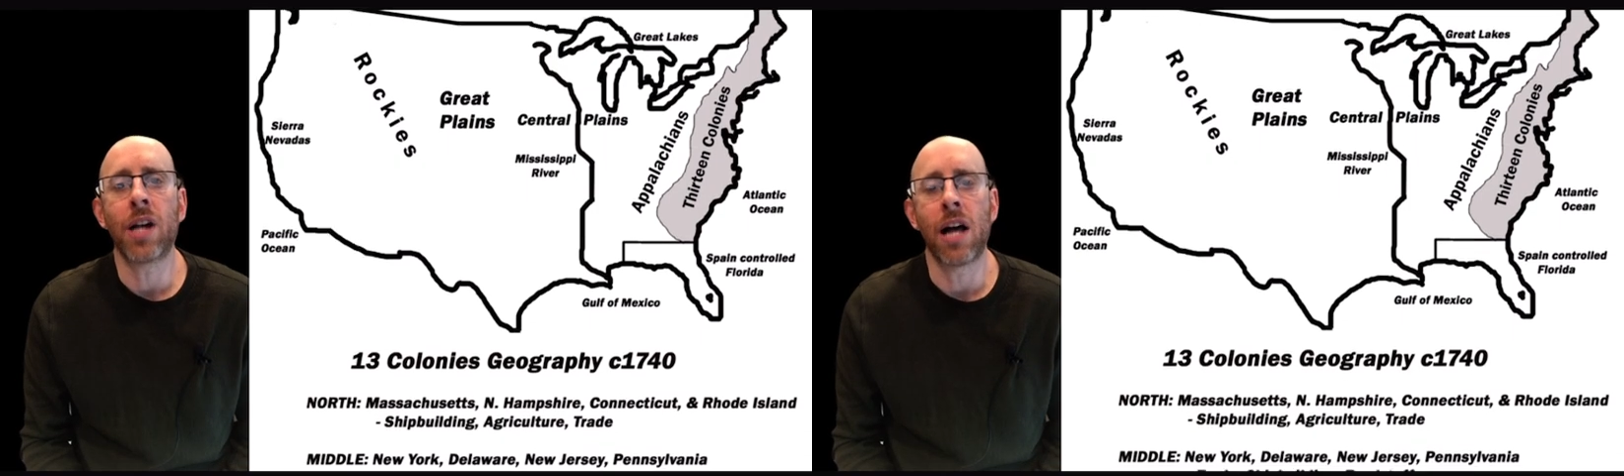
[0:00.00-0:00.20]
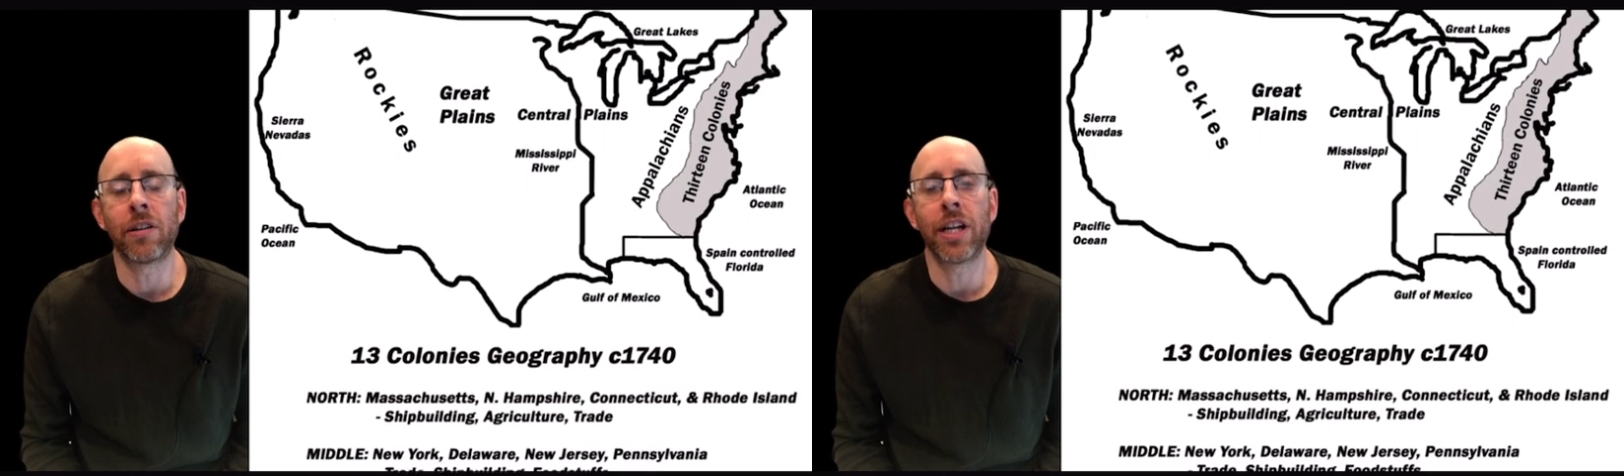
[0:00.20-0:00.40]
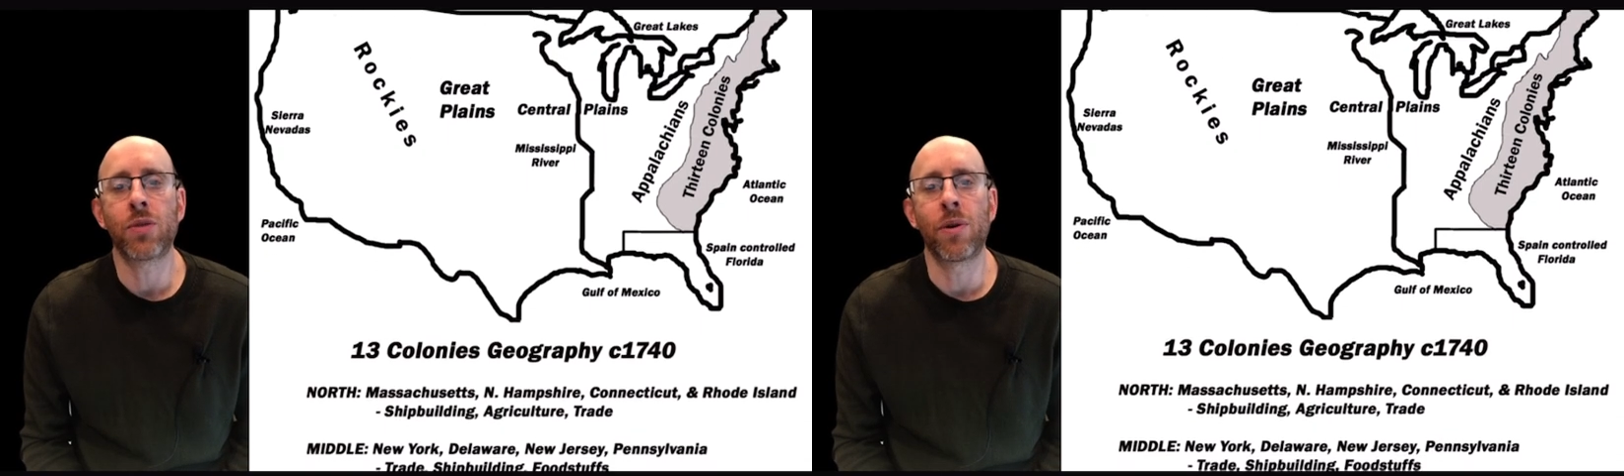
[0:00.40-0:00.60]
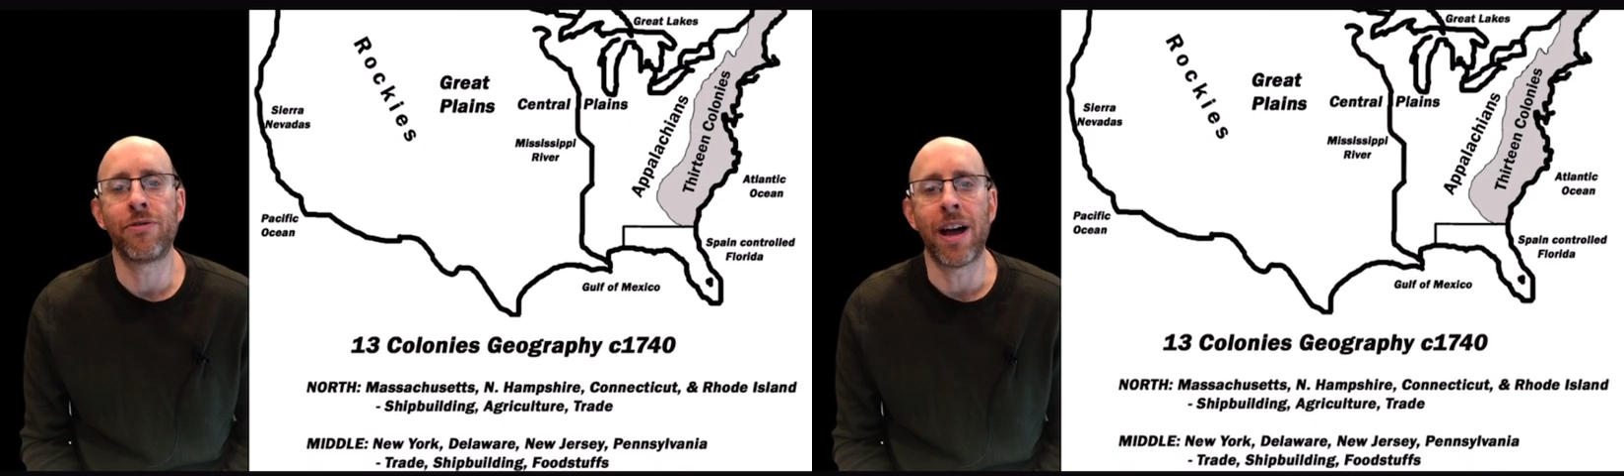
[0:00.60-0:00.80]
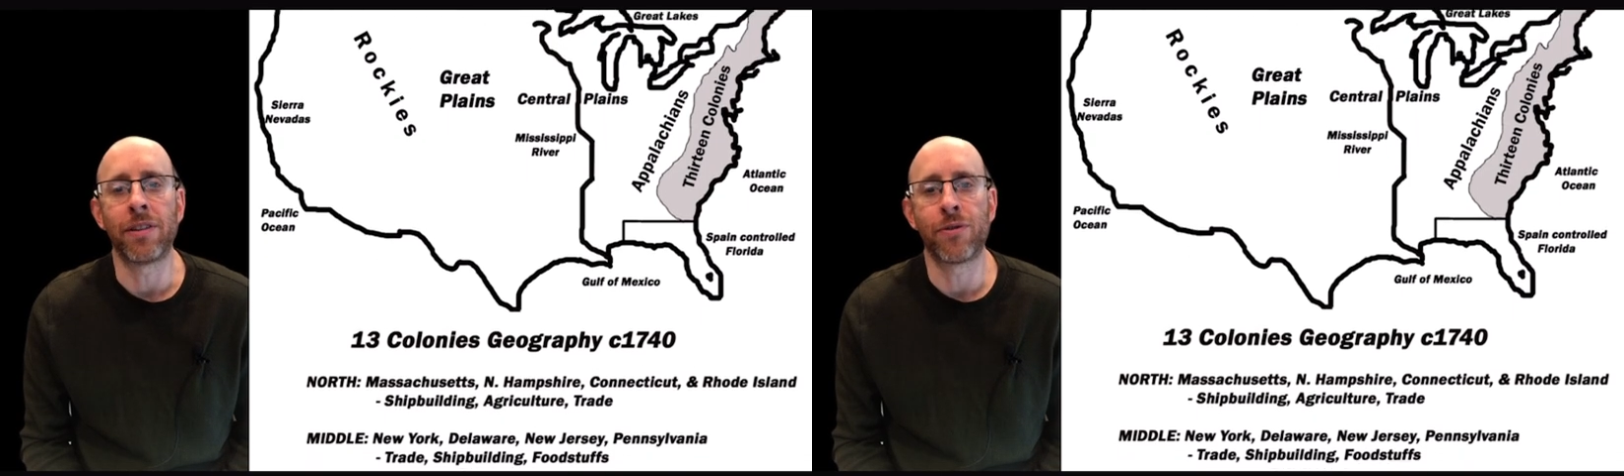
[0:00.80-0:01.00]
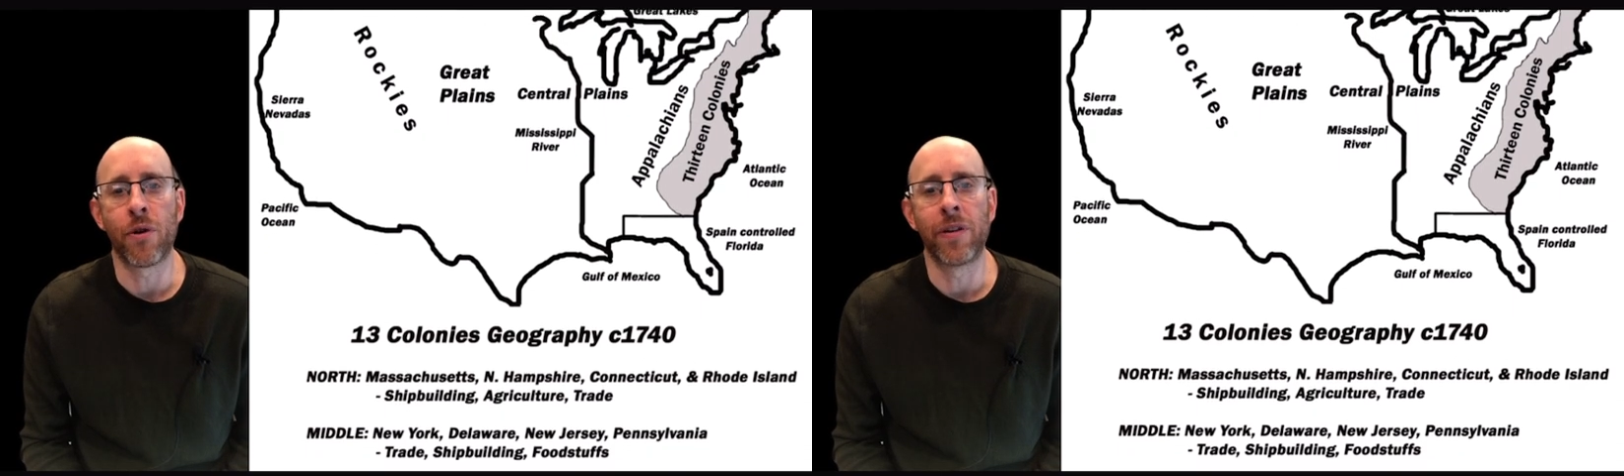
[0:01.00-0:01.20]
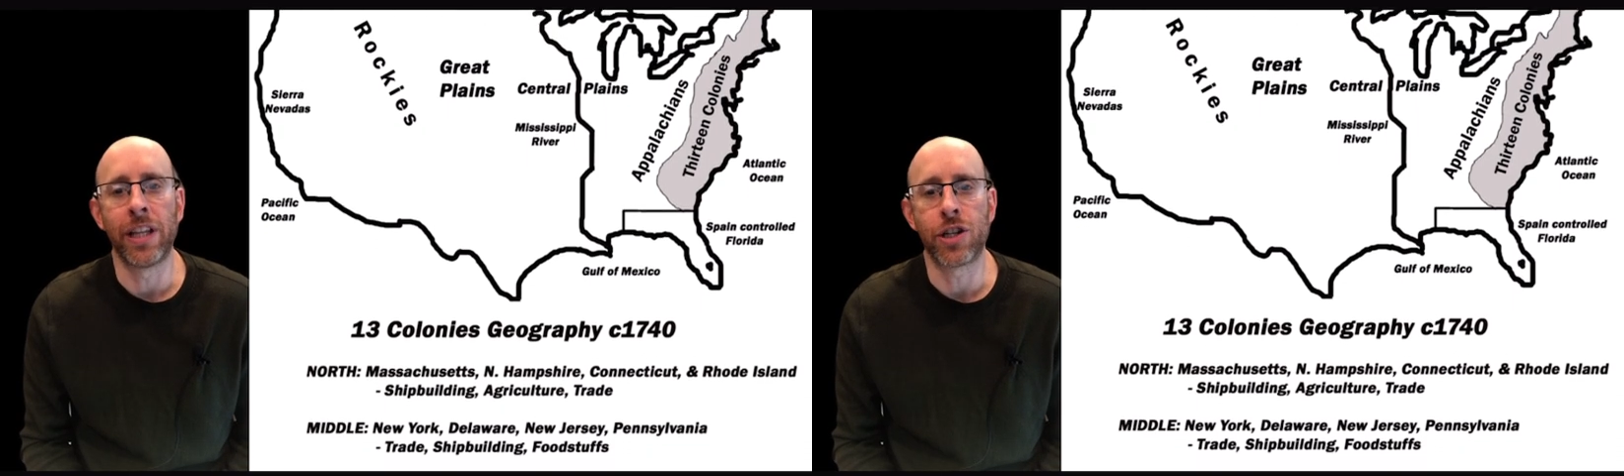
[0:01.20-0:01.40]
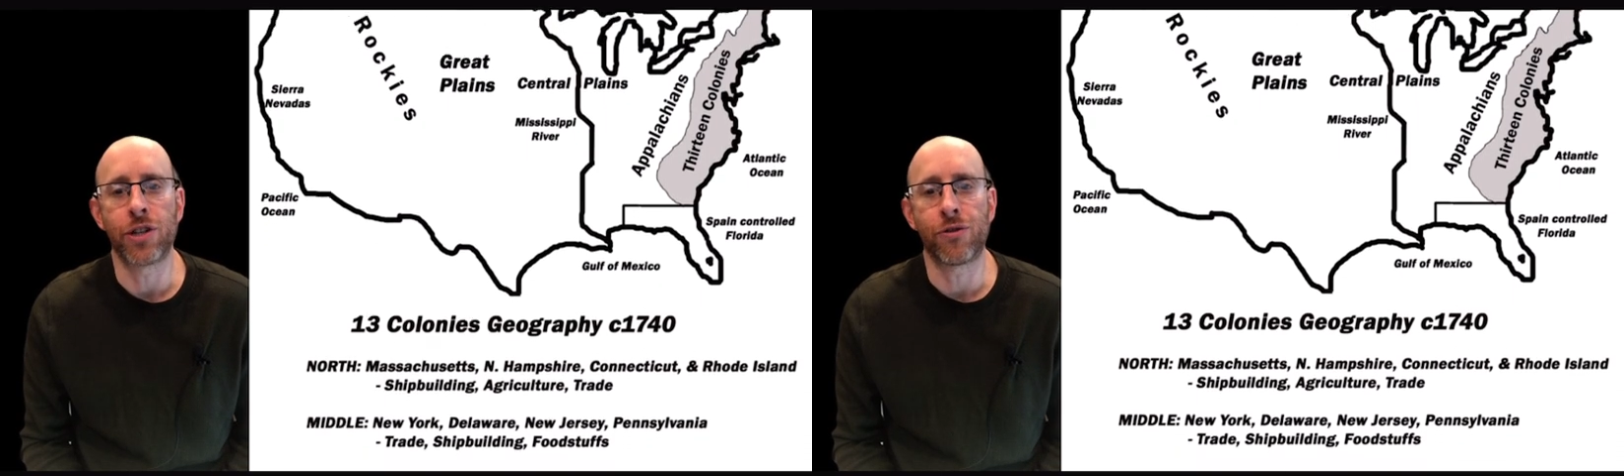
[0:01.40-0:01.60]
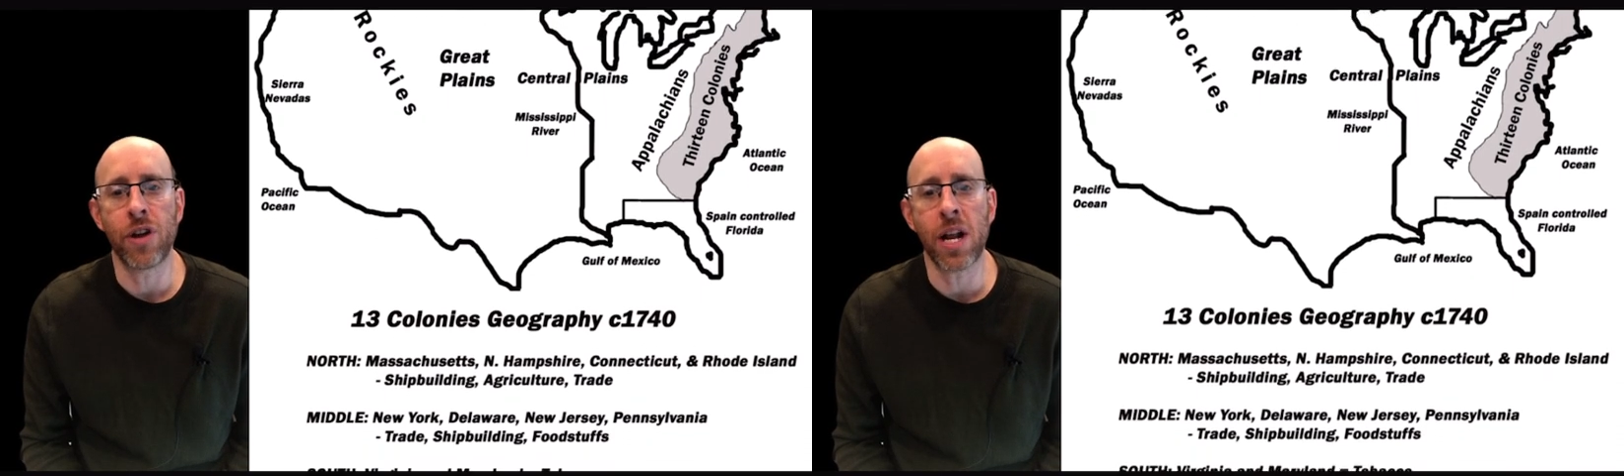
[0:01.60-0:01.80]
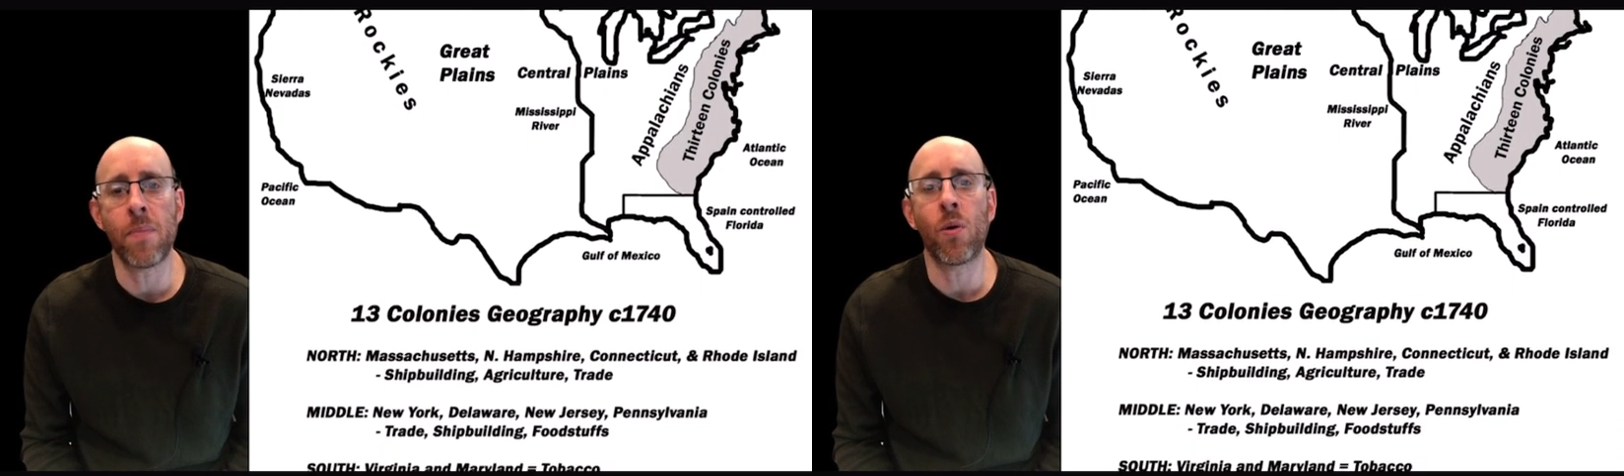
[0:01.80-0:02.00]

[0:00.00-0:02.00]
colonies were founded for religious freedom,